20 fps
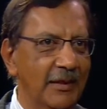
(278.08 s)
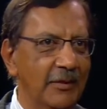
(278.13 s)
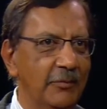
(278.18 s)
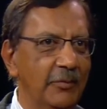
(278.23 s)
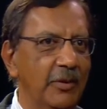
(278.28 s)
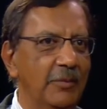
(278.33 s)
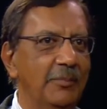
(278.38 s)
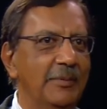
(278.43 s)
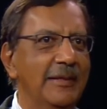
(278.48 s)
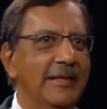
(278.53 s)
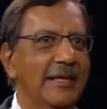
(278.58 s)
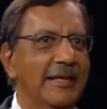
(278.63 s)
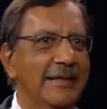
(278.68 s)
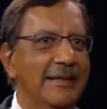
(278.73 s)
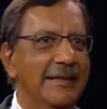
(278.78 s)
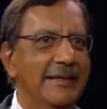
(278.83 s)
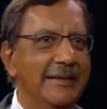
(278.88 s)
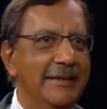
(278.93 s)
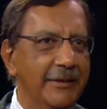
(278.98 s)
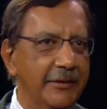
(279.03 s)
will be a
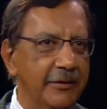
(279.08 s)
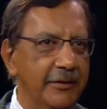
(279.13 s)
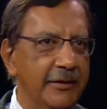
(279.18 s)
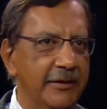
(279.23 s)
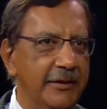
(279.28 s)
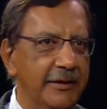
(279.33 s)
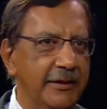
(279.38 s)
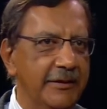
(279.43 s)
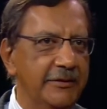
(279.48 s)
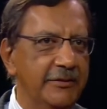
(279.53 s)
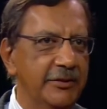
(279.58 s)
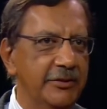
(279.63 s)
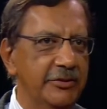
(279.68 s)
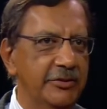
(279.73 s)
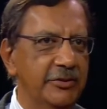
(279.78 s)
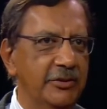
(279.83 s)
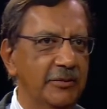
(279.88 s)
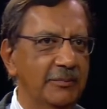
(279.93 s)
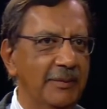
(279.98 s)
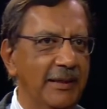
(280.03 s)
leader in
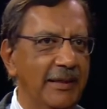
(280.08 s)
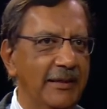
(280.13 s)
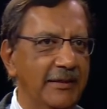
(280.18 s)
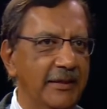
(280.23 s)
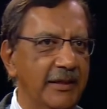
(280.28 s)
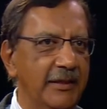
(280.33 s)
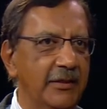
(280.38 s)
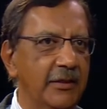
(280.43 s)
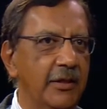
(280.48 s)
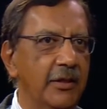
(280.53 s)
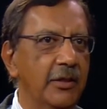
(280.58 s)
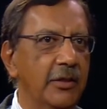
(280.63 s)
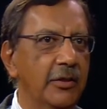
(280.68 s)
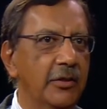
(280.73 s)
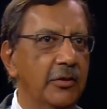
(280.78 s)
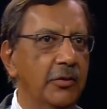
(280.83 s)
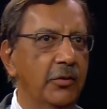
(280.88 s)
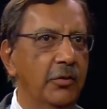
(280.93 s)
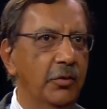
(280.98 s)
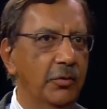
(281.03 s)
digital banking
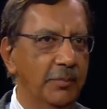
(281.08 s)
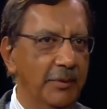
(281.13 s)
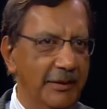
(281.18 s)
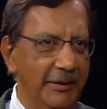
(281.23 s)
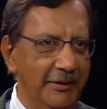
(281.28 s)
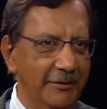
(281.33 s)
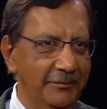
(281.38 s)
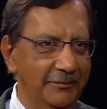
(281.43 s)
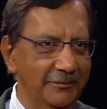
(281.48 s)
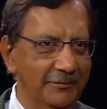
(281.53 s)
globally.